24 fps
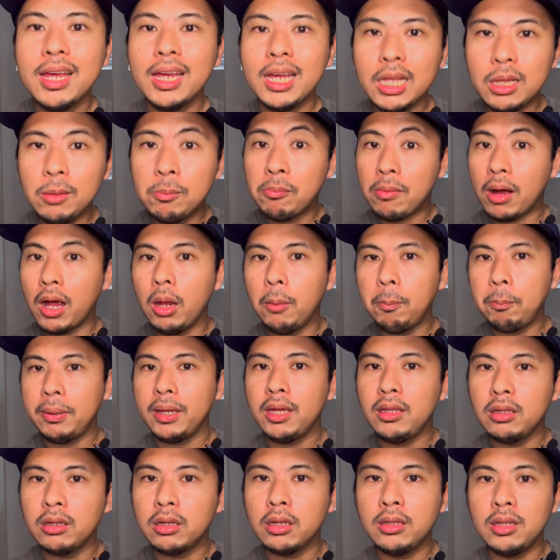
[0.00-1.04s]
in my
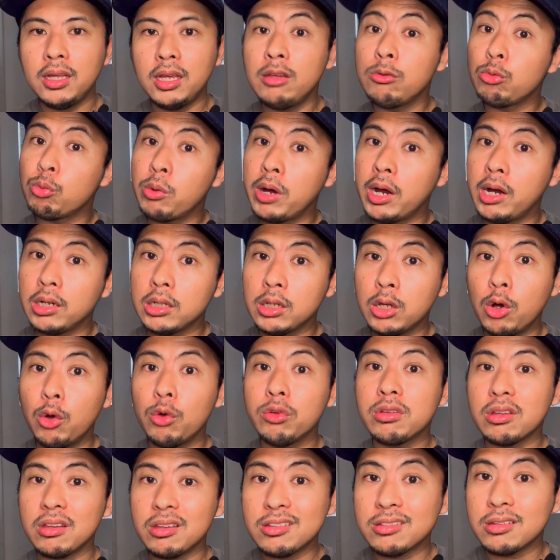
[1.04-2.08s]
opinion, is where it
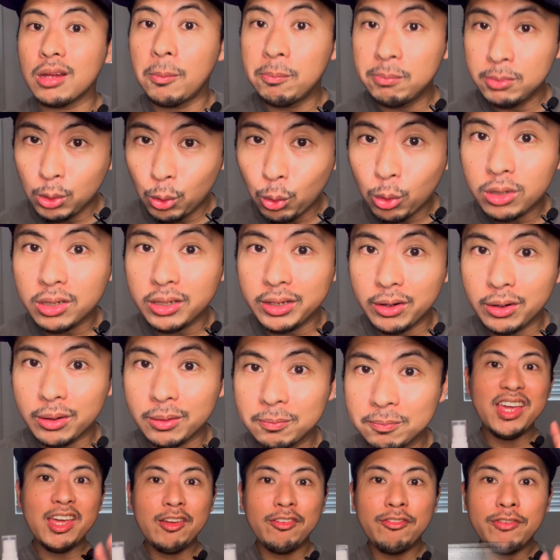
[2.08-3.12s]
goes subnuclear.
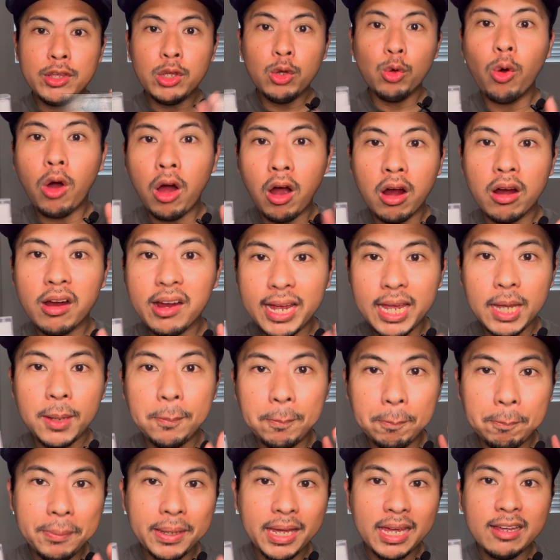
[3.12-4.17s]
If you are a
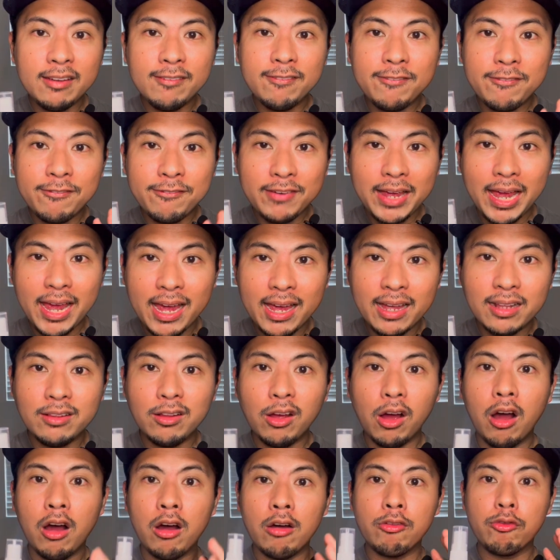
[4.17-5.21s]
big fan
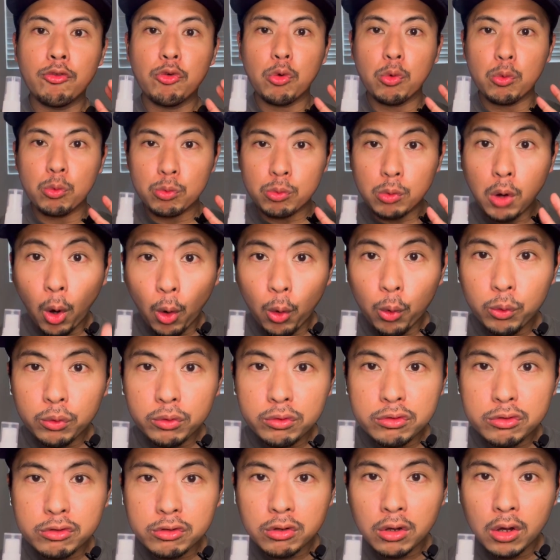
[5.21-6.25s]
of
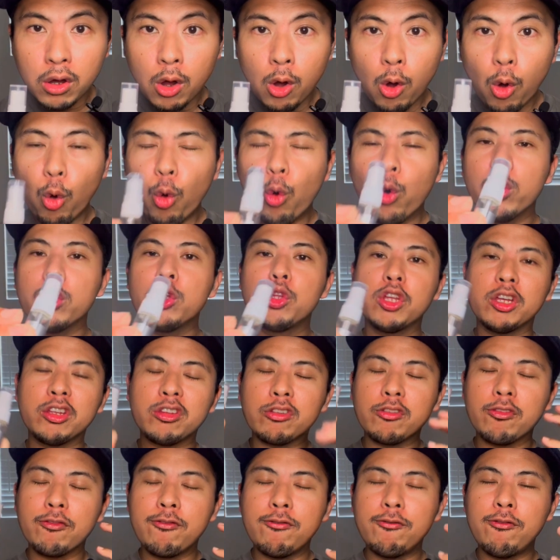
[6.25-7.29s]
rose or
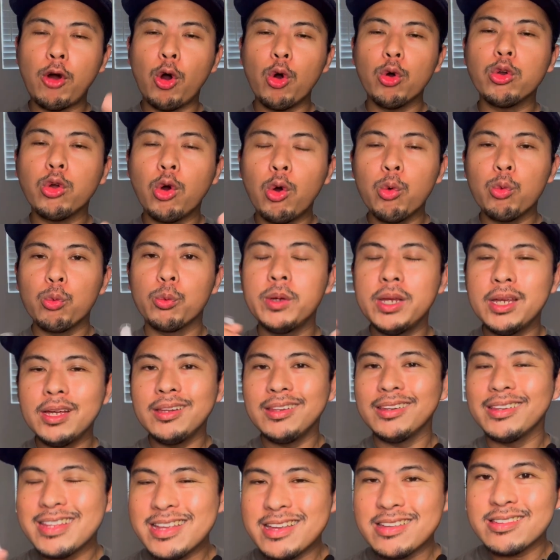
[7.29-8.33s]
just
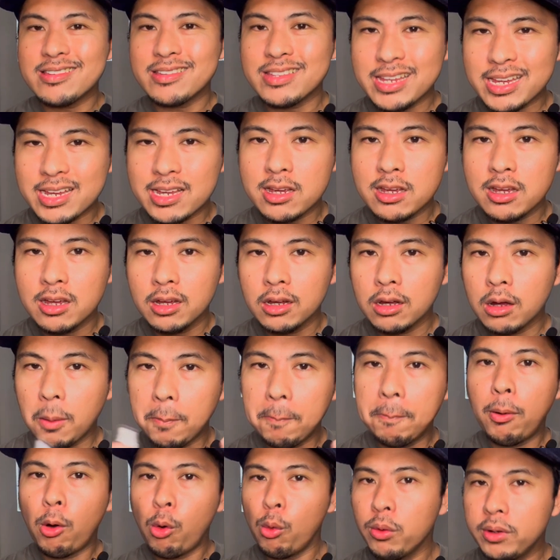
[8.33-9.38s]
photorealistic
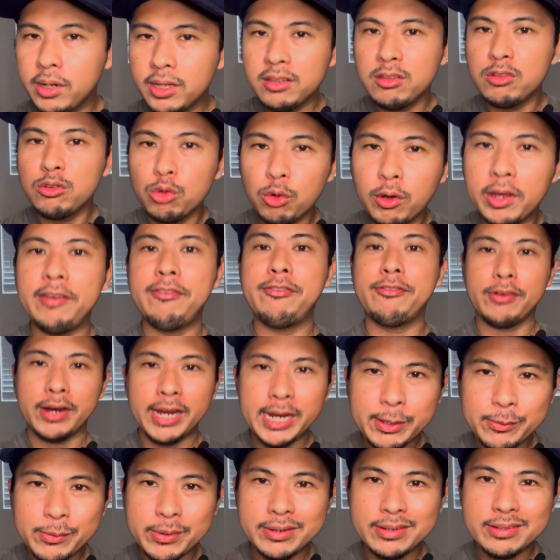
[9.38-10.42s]
components to a
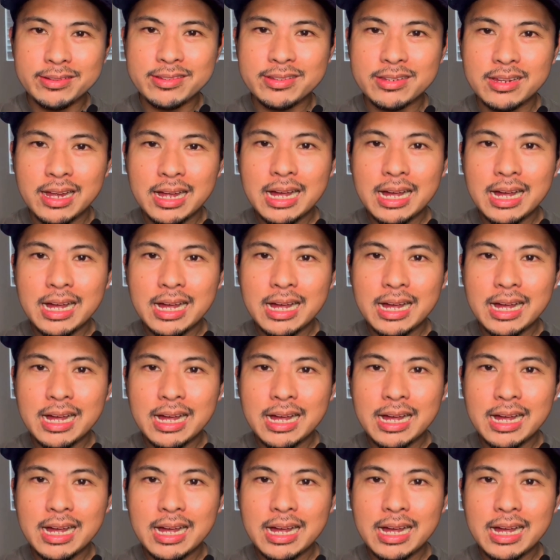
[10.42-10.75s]
fragrance,